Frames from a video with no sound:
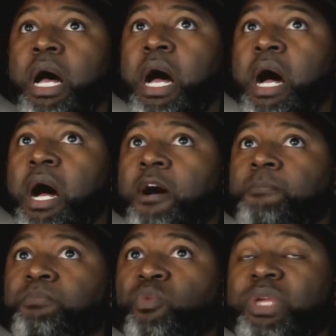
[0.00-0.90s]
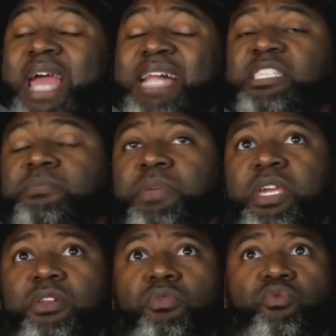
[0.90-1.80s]
Um, we got to
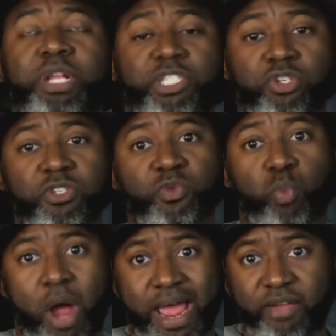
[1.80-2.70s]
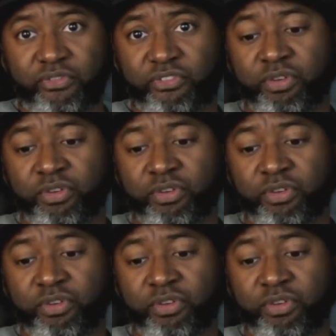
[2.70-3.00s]
meet Richard's wife